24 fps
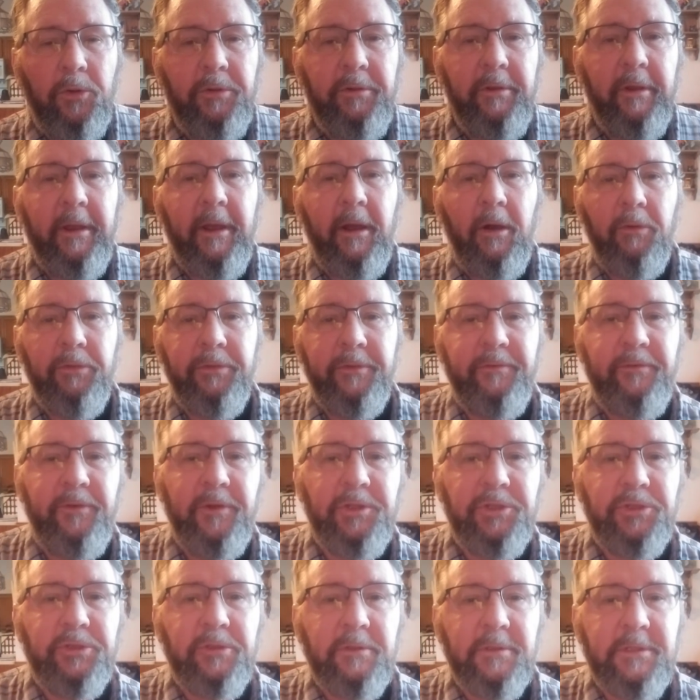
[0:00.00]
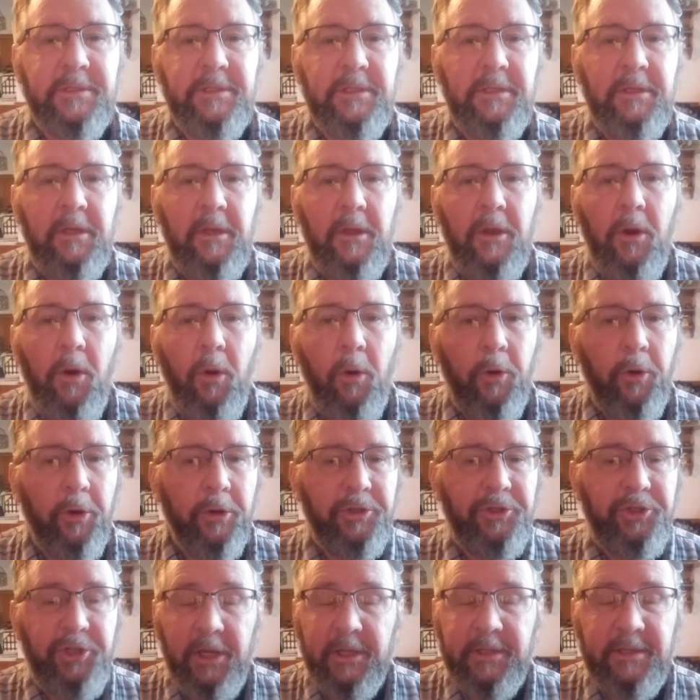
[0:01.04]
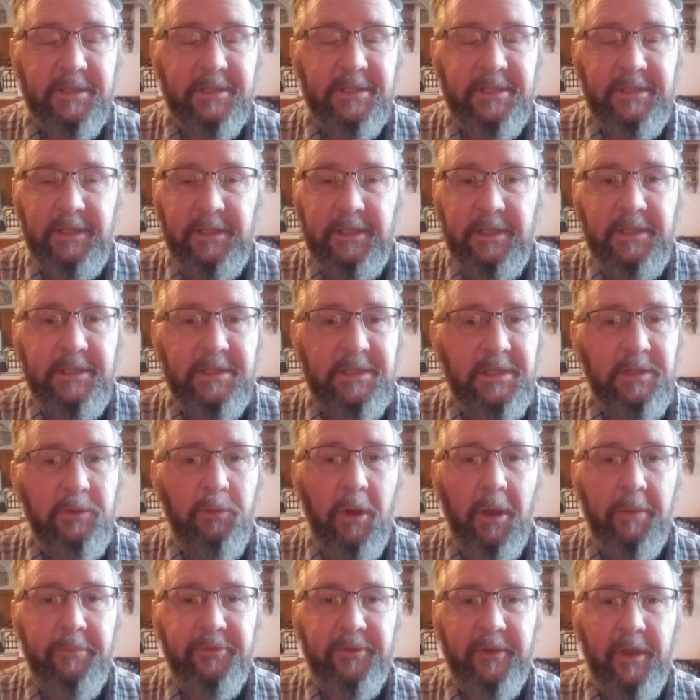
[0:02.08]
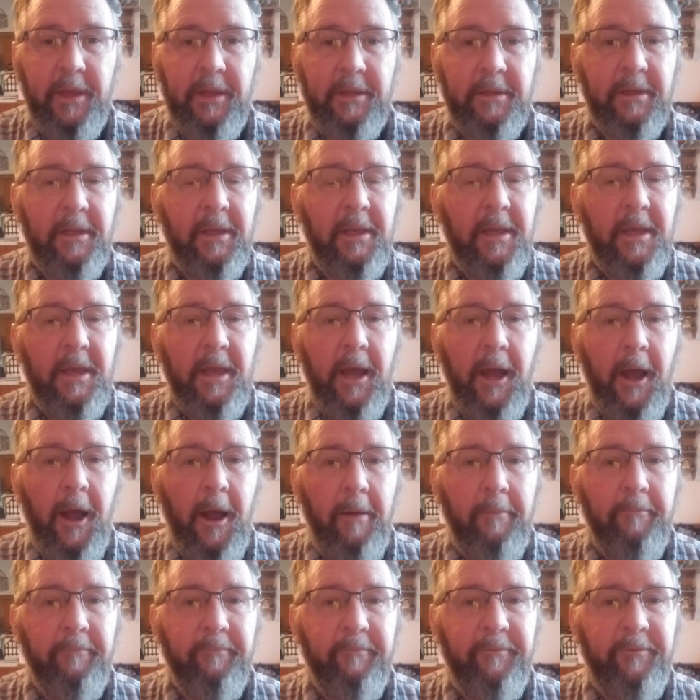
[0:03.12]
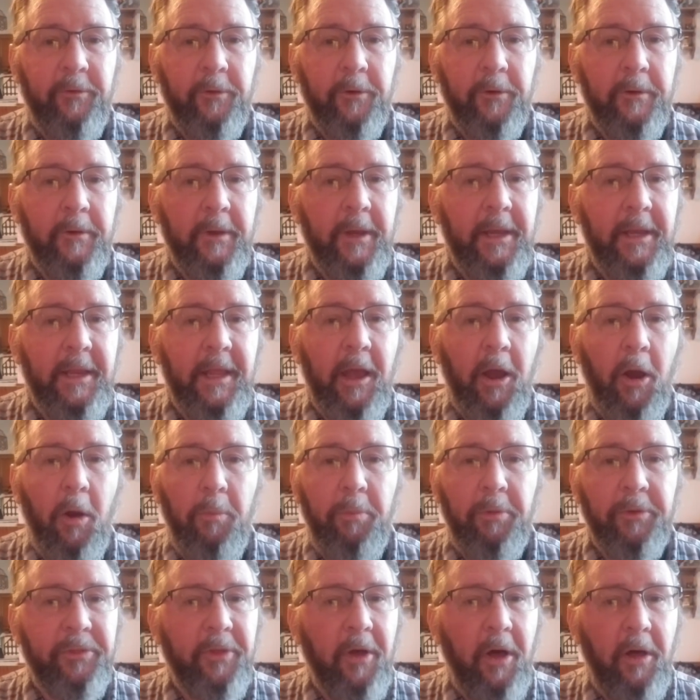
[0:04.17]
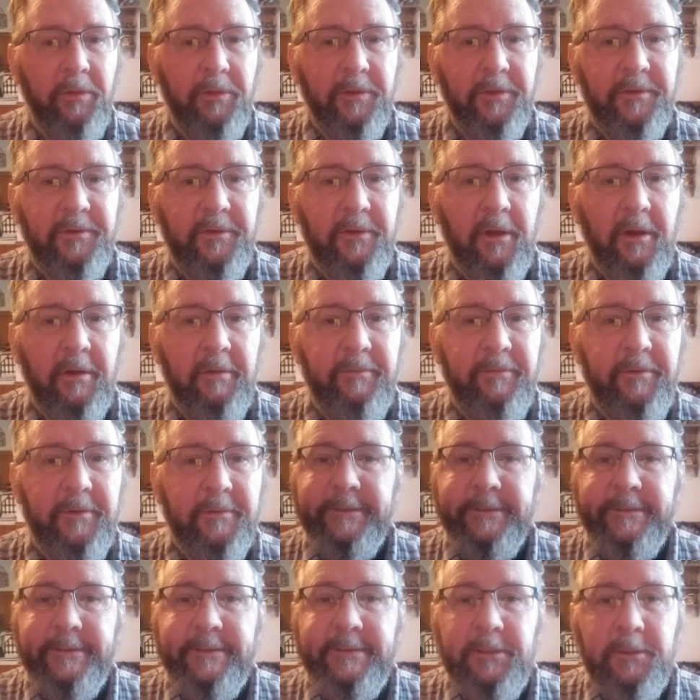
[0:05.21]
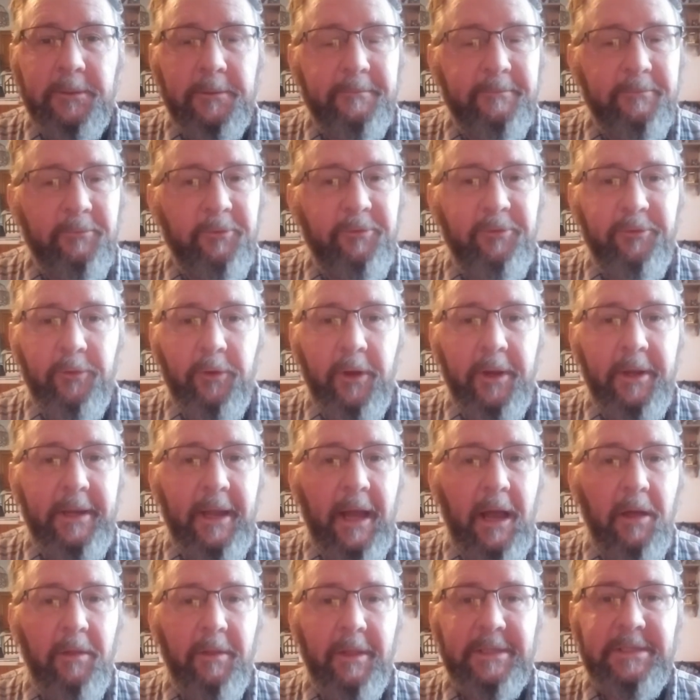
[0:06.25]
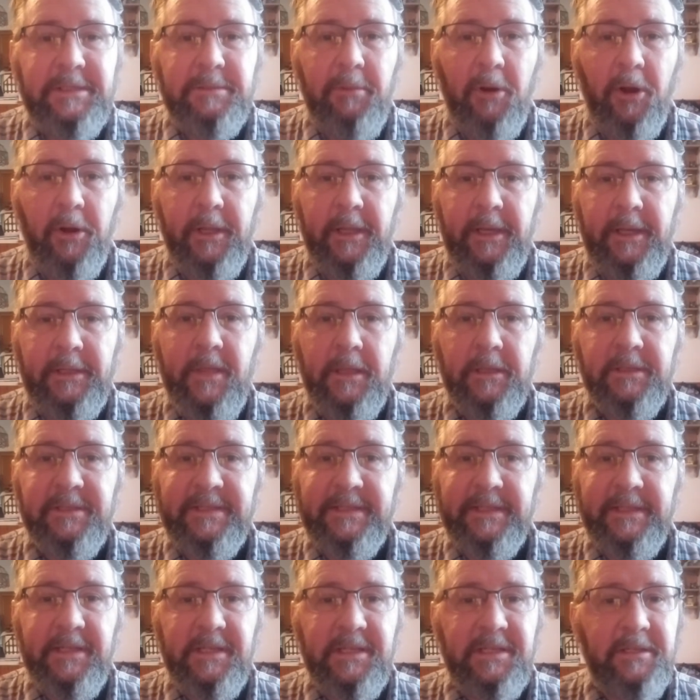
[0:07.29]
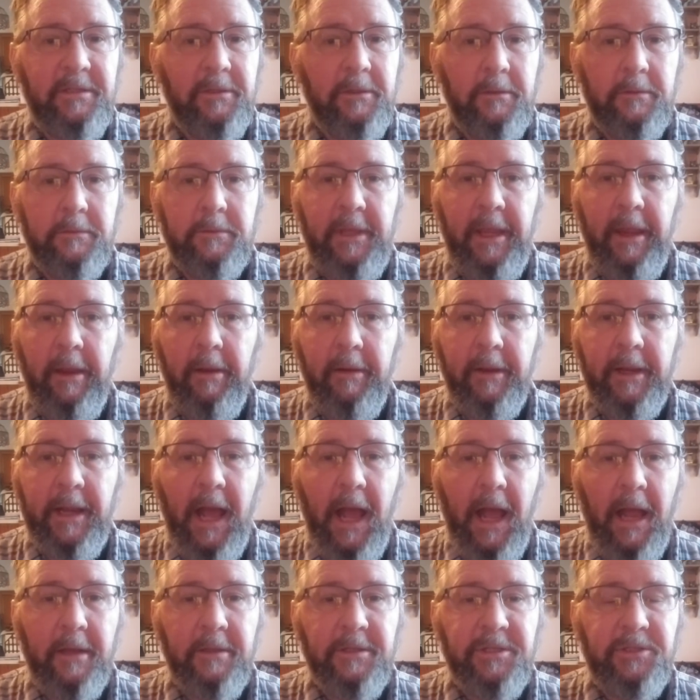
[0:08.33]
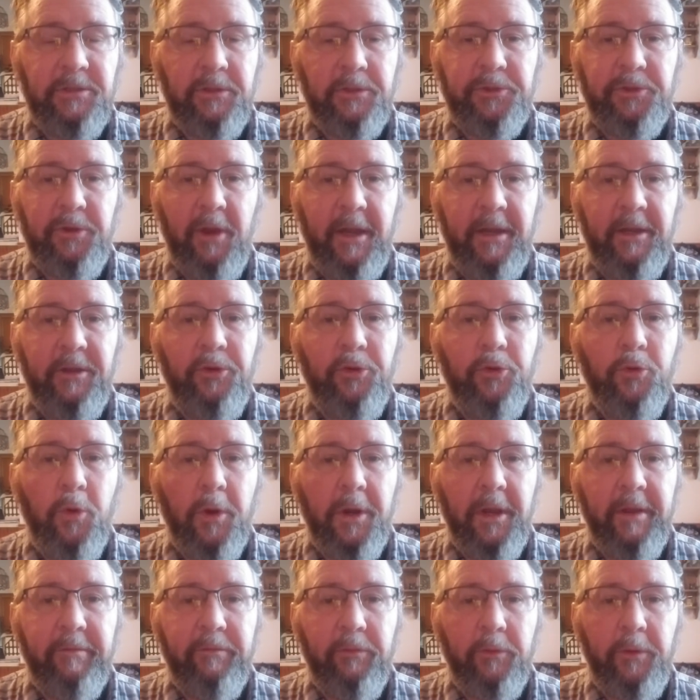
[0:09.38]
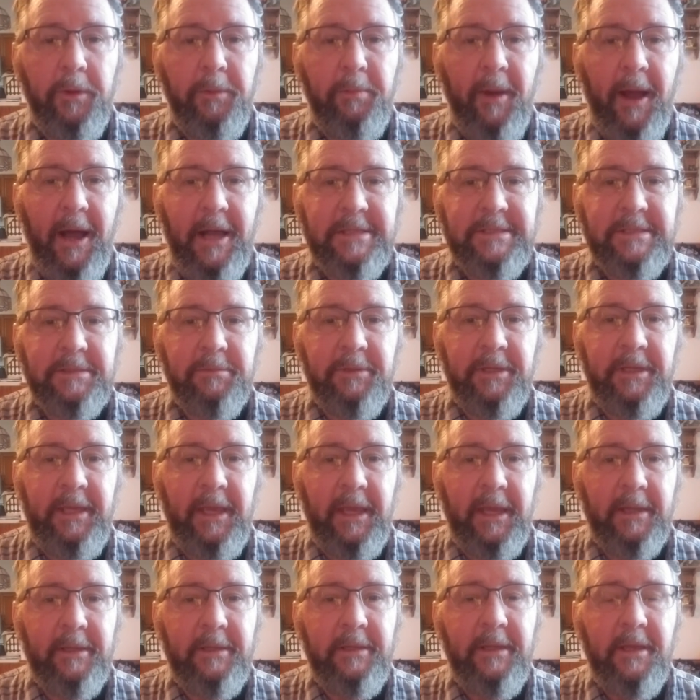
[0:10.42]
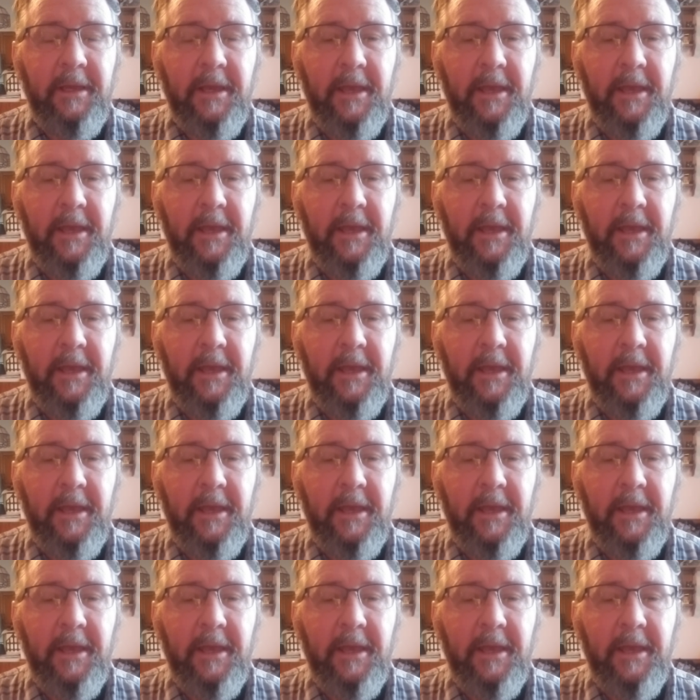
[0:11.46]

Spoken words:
your health officials or check the CDC website for any help with all this stuff. So for right now, that's about it. City's still carrying on, still trying to do whatever we possibly can.